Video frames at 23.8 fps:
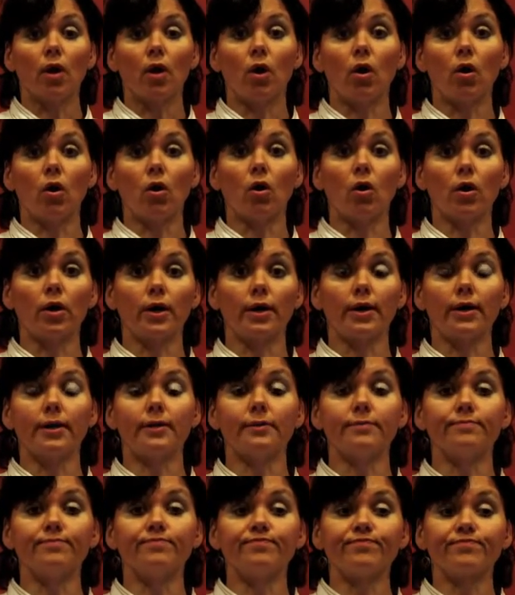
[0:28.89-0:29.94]

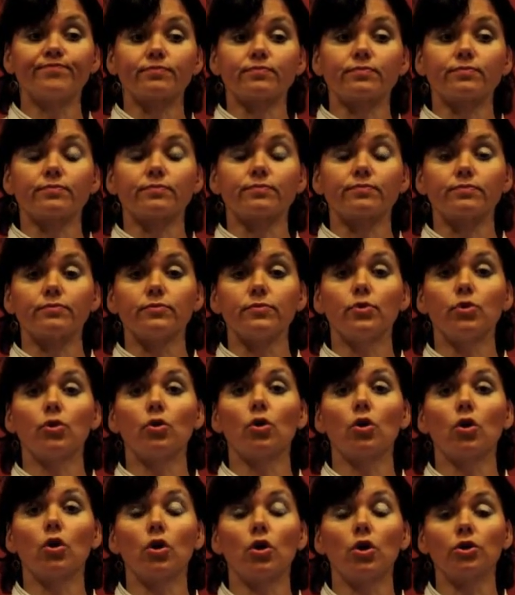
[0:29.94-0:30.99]
or
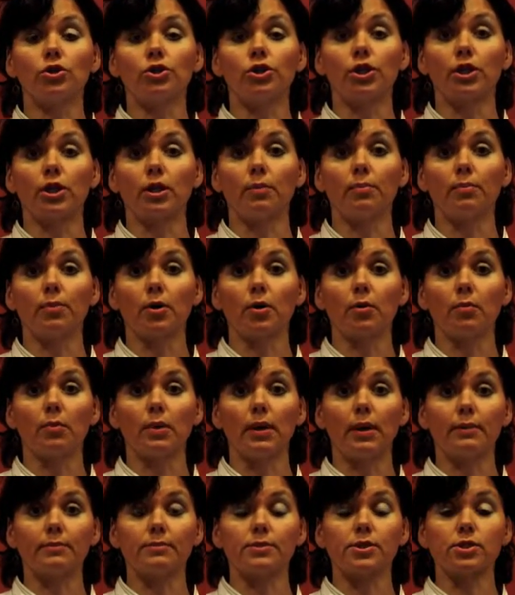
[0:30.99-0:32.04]
neurological
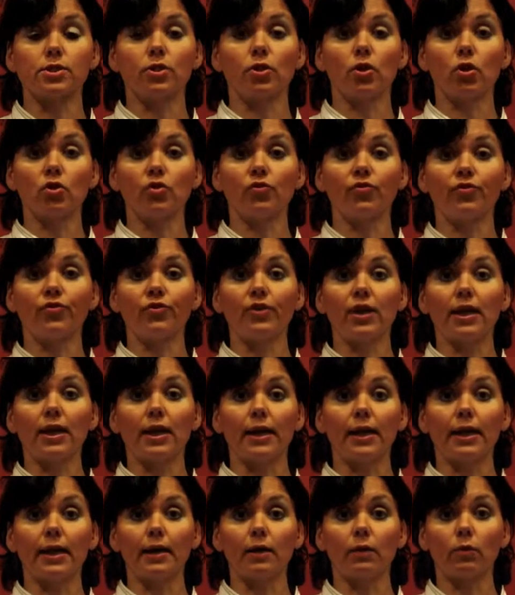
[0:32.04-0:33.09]
problems, not
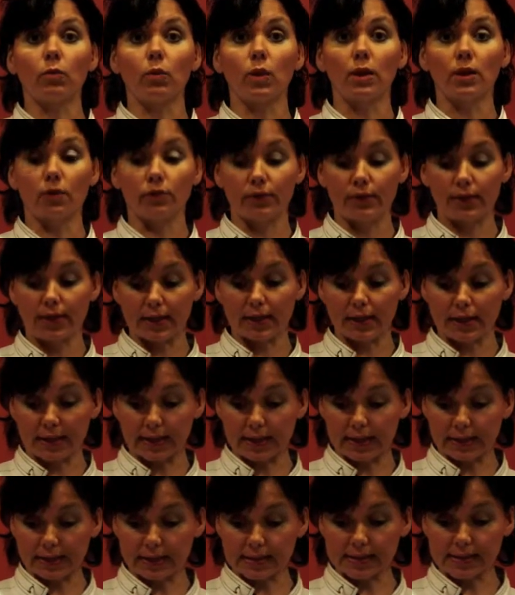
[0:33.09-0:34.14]
feeling one of their
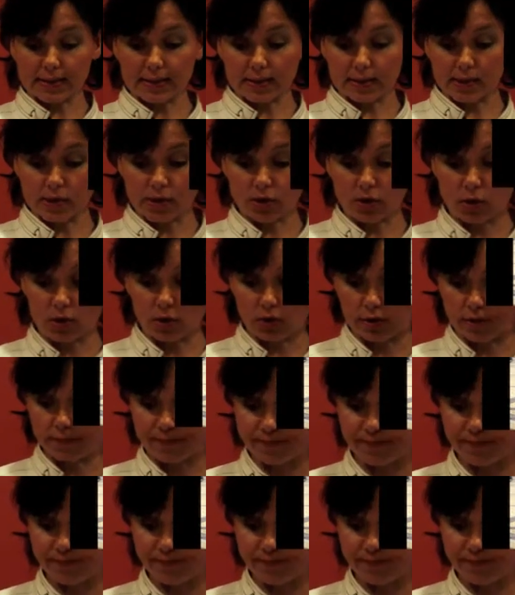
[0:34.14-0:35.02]
legs and so on.